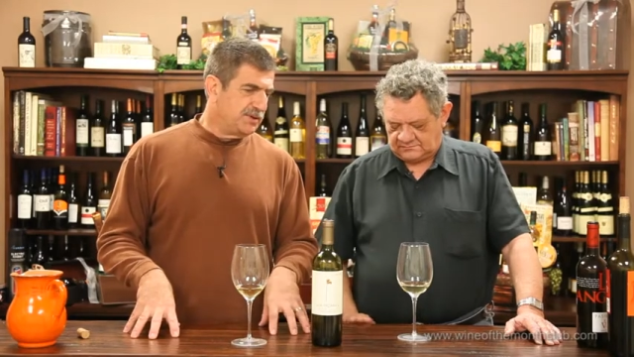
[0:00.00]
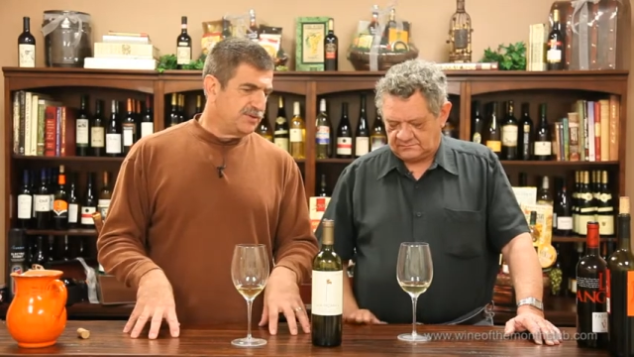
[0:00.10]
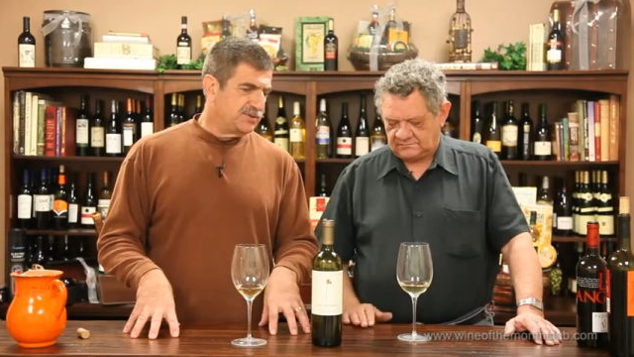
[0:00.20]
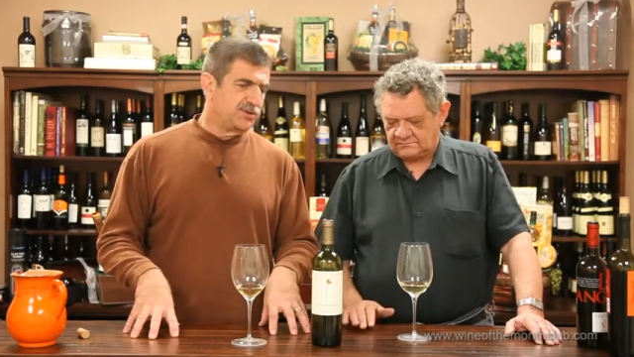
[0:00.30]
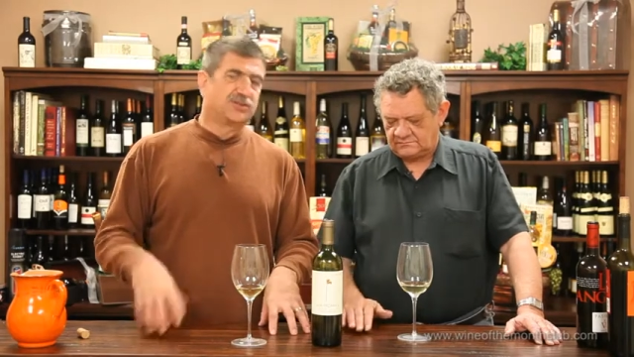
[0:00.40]

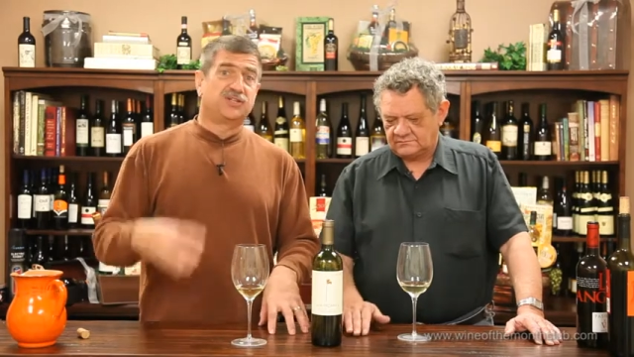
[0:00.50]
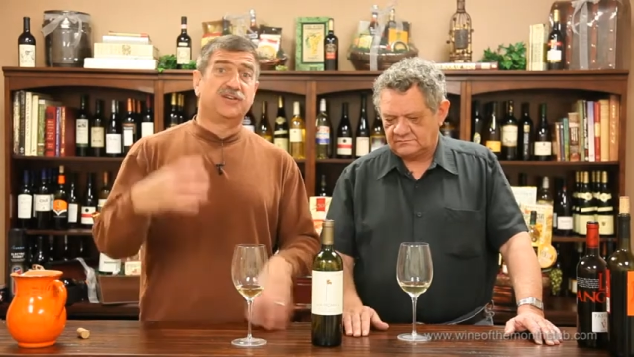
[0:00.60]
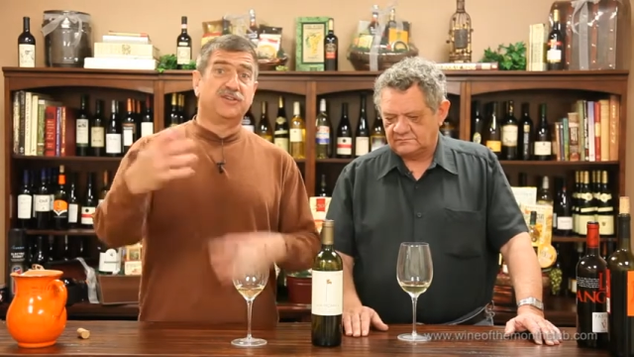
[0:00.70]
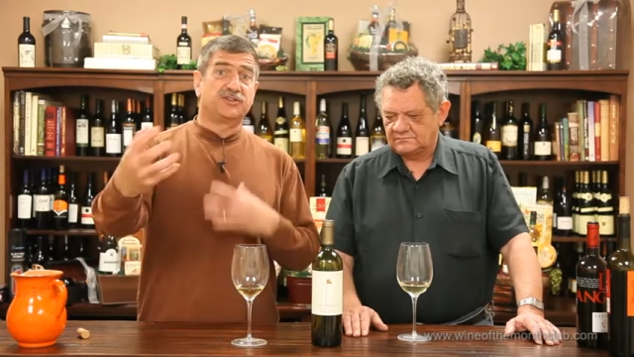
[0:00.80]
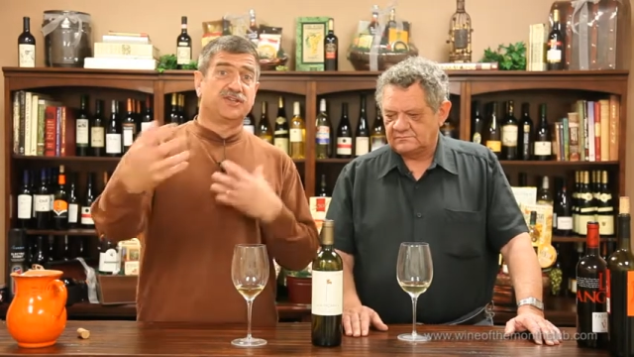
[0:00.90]
Speaker 1: so there's,
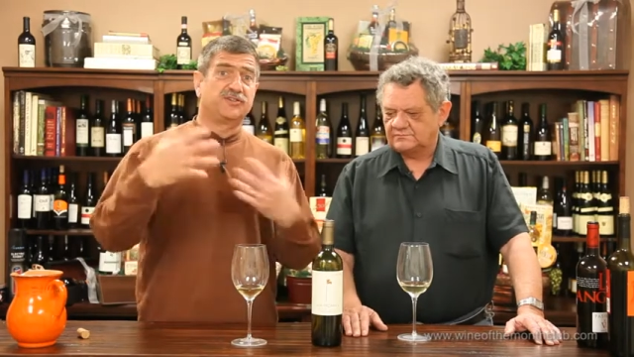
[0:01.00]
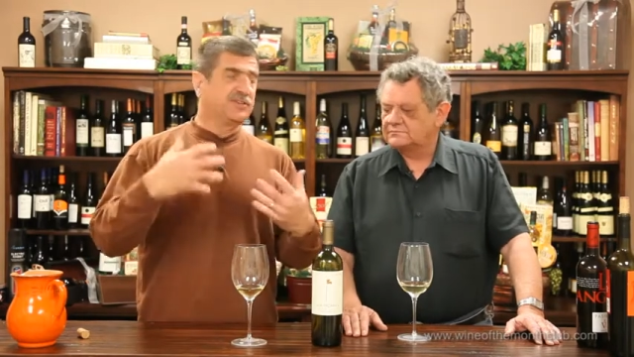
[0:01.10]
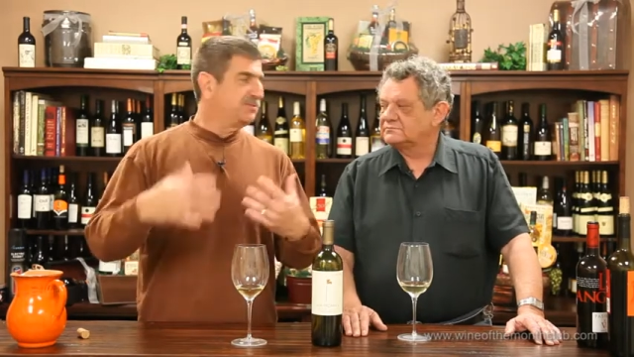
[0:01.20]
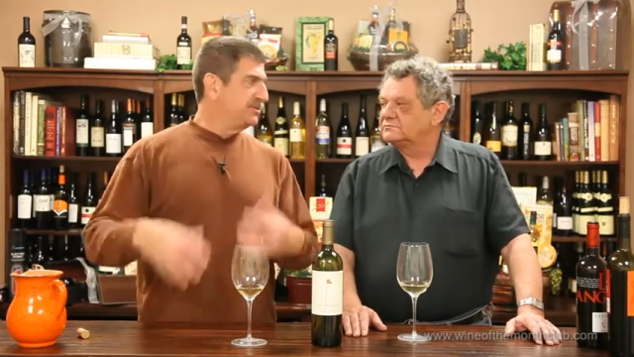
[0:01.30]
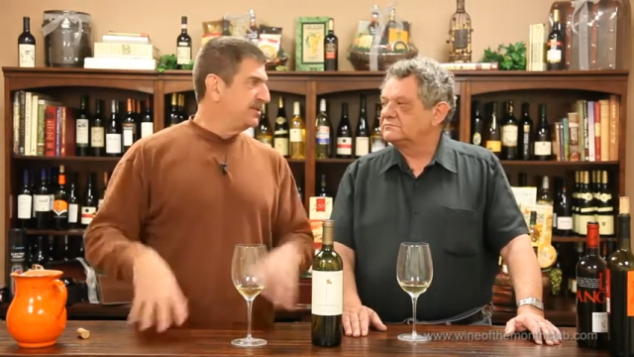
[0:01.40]
there's a
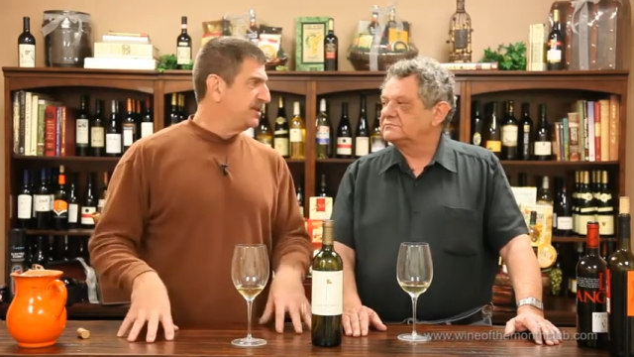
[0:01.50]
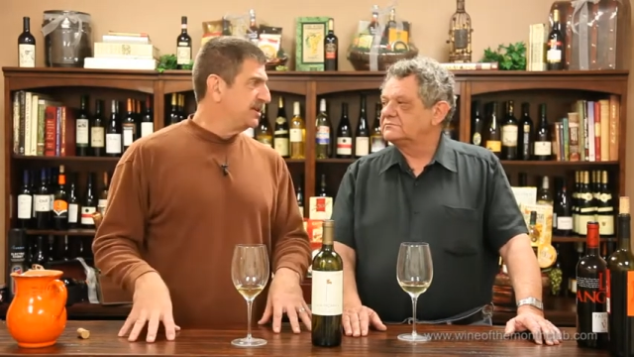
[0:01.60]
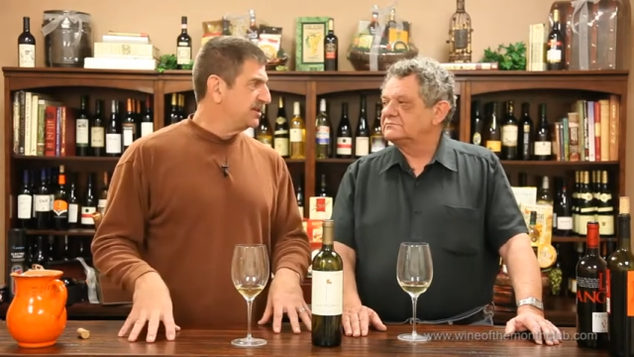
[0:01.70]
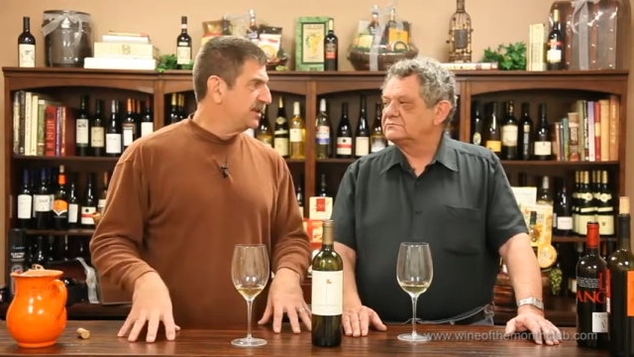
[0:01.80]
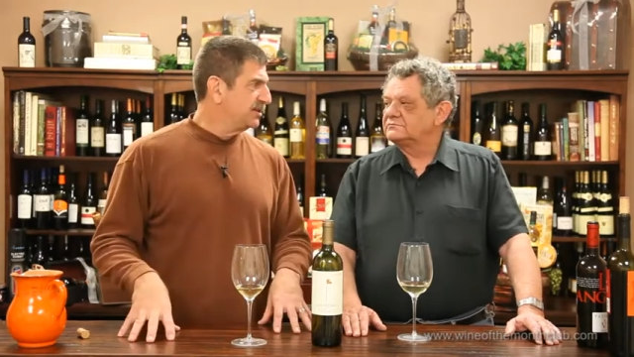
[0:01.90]
difference between the
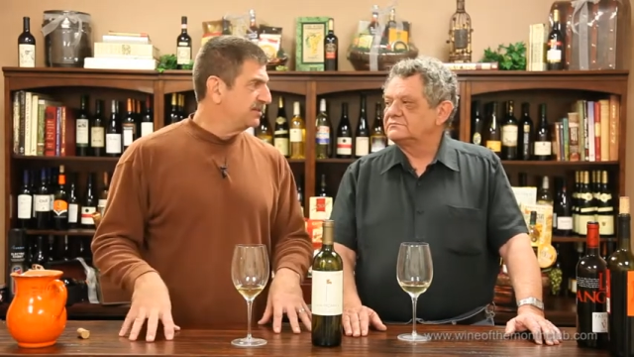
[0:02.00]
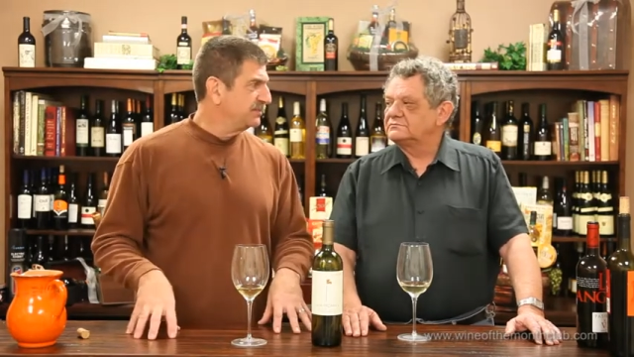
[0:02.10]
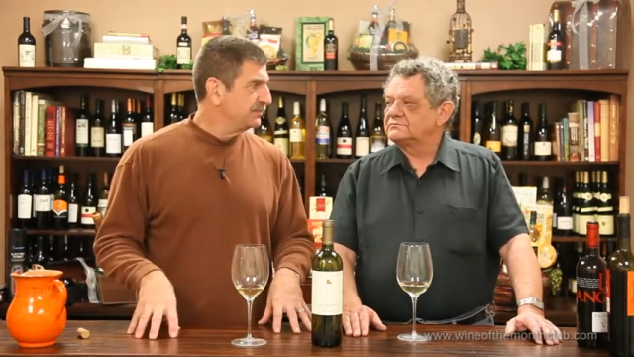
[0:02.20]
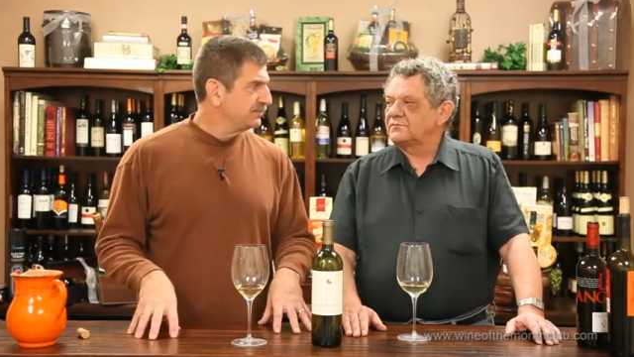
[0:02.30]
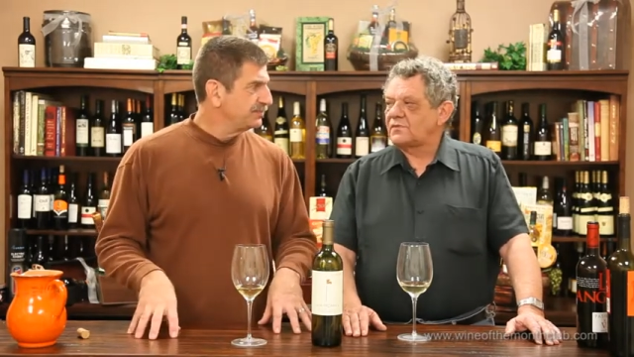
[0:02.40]
designation.
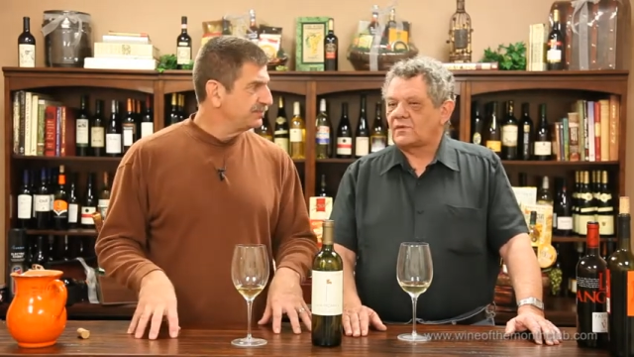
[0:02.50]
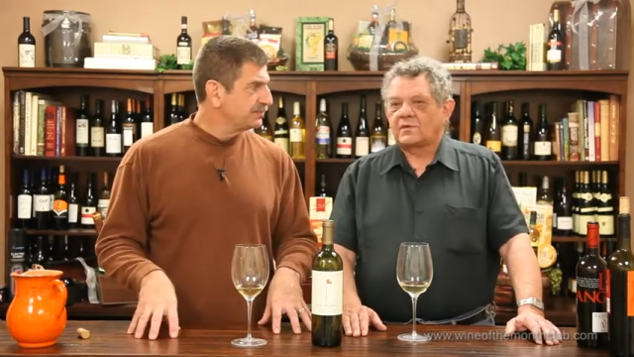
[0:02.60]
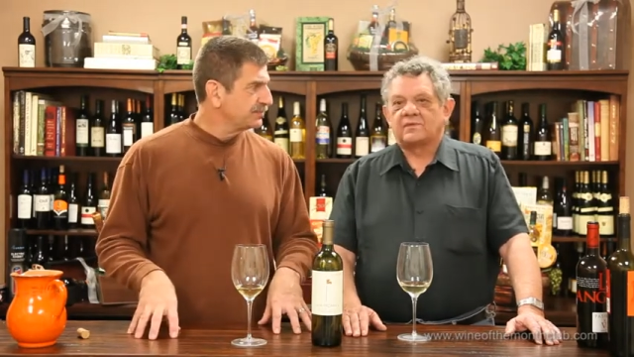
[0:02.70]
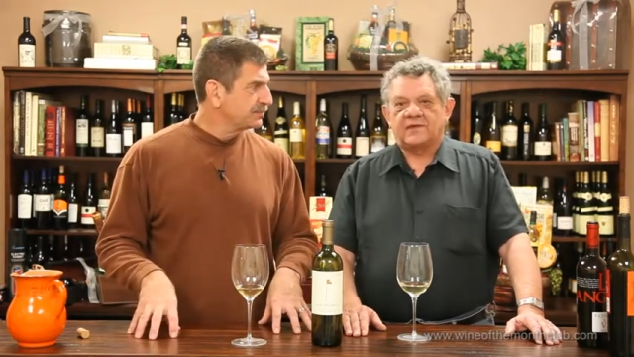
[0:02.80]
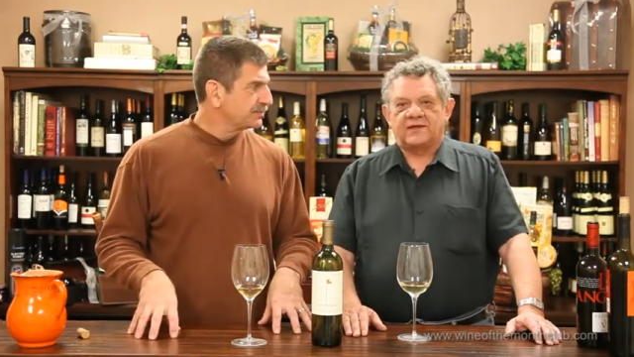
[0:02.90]

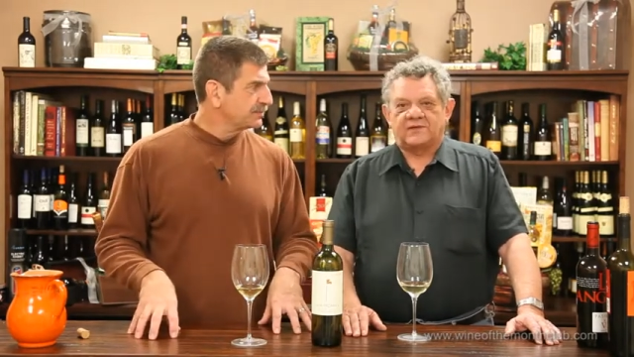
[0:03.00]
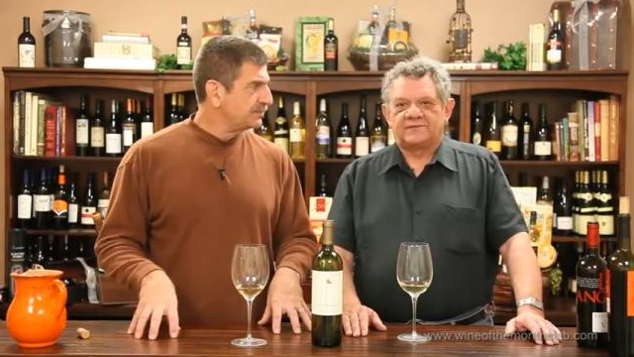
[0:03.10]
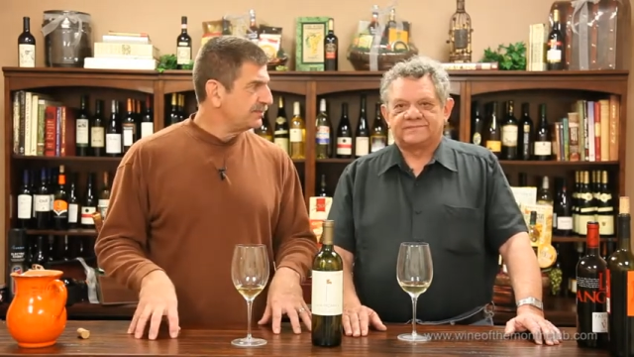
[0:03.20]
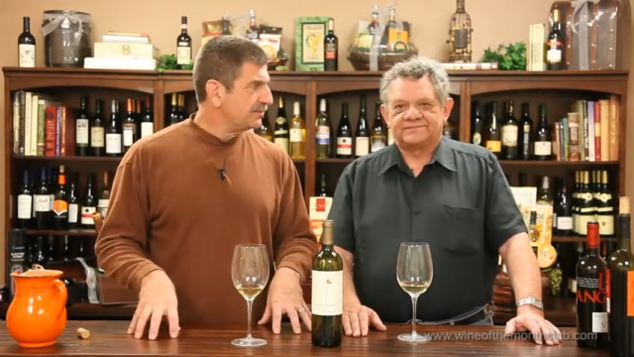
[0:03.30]
Speaker 2: Thank you.